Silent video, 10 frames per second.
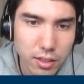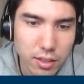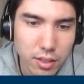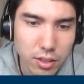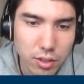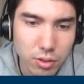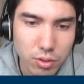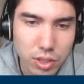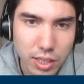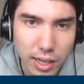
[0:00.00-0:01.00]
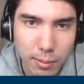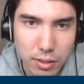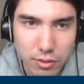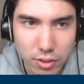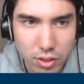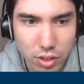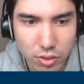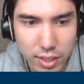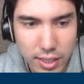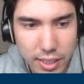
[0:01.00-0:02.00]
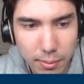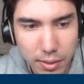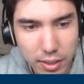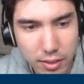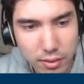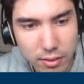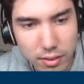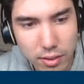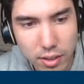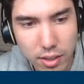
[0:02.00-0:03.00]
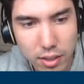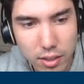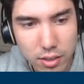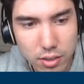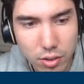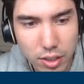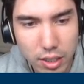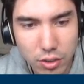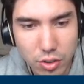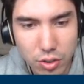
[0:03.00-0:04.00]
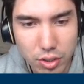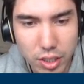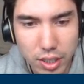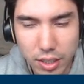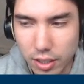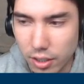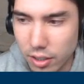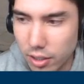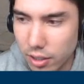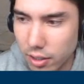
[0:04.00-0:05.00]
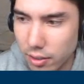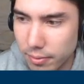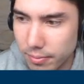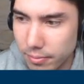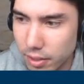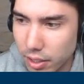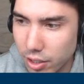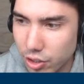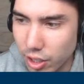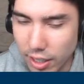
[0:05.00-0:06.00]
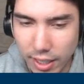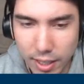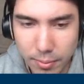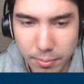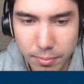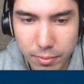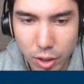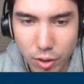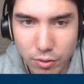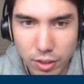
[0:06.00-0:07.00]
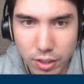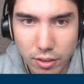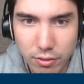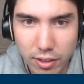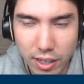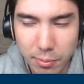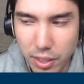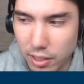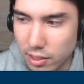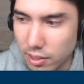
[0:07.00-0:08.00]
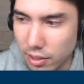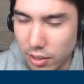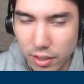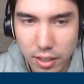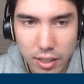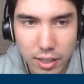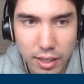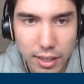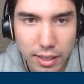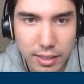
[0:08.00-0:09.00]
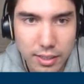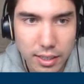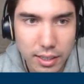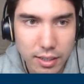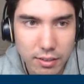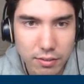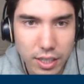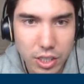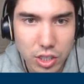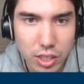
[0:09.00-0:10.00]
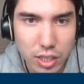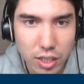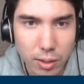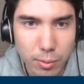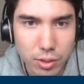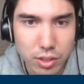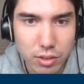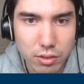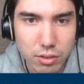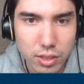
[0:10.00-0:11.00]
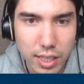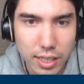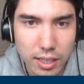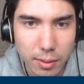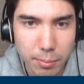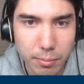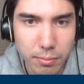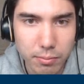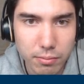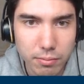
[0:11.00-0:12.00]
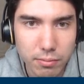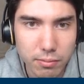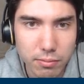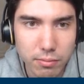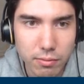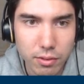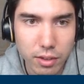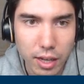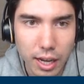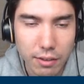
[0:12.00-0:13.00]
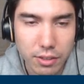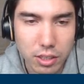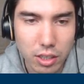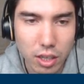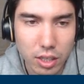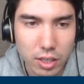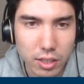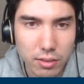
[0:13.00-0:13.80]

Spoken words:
Huge time difference already. I mean, SoCal Jr. here. Shyam, over 5 minutes still. And Vegduck almost taking up half his clock.